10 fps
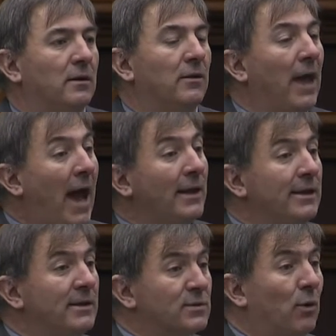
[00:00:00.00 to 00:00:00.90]
That
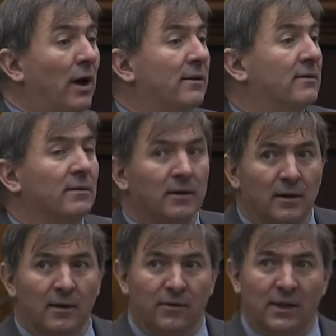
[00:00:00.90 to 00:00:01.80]
is what
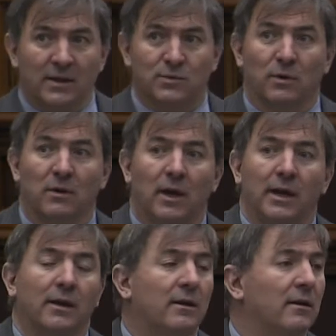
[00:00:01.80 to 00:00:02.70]
things were
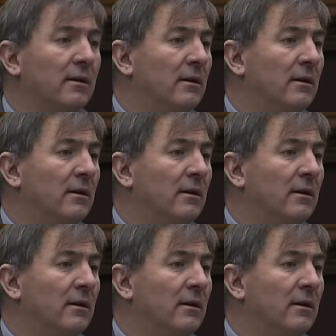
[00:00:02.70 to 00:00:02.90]
like